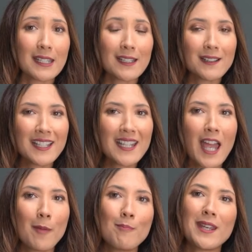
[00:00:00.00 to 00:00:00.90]
Italy
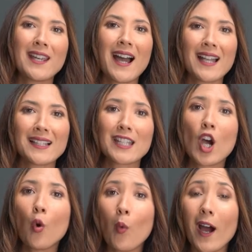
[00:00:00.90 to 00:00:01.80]
and Big Island,
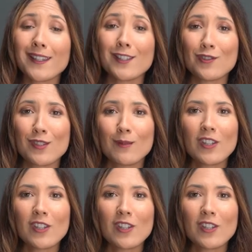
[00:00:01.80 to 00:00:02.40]
Hawaii YouTube